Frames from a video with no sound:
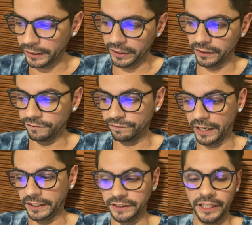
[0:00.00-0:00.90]
and
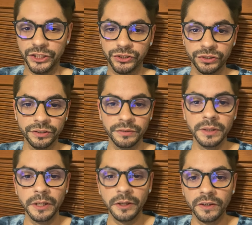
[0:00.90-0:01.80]
validation,
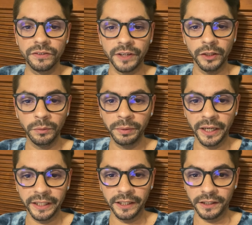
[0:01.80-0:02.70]
followed
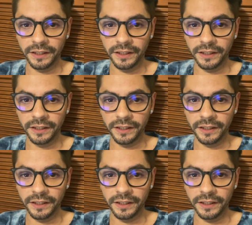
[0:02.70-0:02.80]
by